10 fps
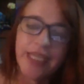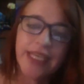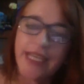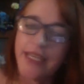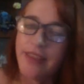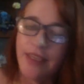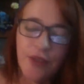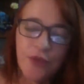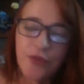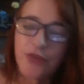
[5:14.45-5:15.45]
And I
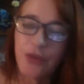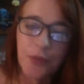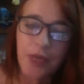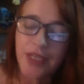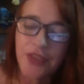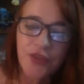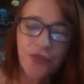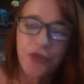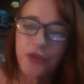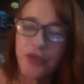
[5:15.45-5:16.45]
thank you so much for
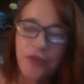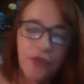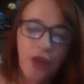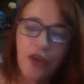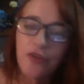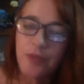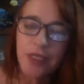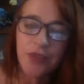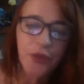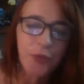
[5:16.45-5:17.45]
your
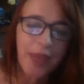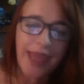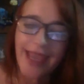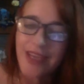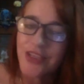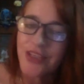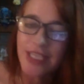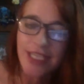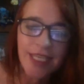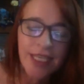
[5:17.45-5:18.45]
involvement, your passion,